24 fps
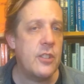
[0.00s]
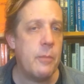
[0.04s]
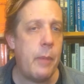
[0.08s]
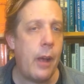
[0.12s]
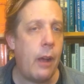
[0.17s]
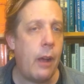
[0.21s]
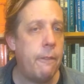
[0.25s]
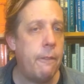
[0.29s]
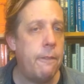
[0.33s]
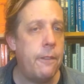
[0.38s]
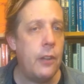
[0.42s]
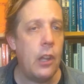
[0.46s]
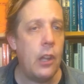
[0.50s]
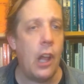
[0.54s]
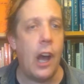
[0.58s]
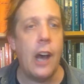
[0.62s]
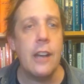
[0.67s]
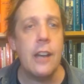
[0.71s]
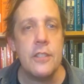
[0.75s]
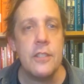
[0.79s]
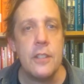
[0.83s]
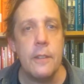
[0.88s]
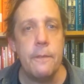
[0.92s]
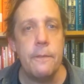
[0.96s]
about
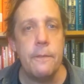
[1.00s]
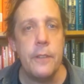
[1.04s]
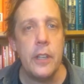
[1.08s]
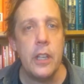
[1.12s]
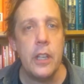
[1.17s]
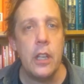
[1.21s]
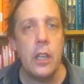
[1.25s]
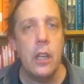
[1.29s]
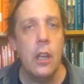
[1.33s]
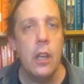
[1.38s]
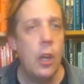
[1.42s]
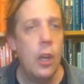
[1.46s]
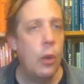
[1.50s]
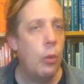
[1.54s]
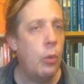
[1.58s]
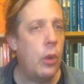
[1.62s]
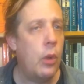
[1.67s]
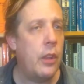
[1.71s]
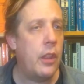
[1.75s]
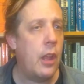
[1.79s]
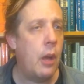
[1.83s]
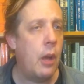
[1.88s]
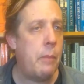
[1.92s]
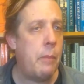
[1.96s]
philosophy,
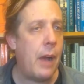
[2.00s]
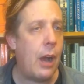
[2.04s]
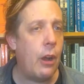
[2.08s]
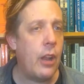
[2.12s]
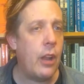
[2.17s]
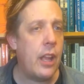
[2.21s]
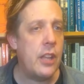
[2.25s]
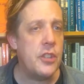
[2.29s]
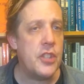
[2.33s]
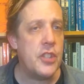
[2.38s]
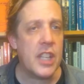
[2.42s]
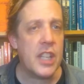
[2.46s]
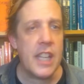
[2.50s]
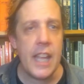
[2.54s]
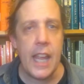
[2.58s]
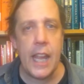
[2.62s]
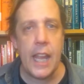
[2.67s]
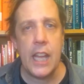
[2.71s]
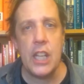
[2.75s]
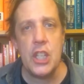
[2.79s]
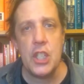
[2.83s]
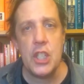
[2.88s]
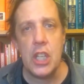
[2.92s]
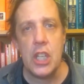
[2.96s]
with, about
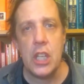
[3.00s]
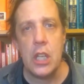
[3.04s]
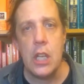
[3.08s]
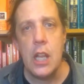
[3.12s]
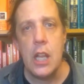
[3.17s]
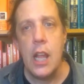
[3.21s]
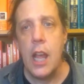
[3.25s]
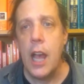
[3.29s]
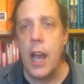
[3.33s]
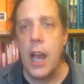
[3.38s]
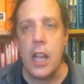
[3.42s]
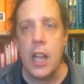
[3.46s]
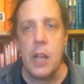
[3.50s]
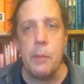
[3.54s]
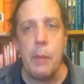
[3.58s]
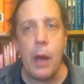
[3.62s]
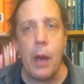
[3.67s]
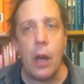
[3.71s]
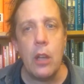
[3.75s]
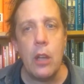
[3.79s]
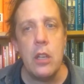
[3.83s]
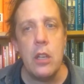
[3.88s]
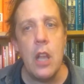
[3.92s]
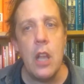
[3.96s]
education, and
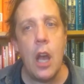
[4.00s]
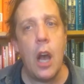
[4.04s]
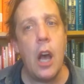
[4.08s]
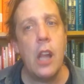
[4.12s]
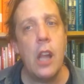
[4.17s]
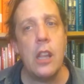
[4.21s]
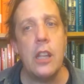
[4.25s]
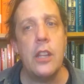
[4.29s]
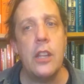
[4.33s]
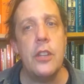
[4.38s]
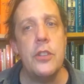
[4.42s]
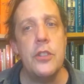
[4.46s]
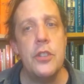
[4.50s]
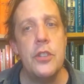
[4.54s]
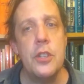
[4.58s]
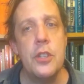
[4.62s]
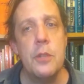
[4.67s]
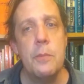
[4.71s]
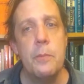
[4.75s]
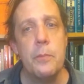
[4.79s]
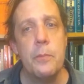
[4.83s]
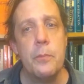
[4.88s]
about knowledge.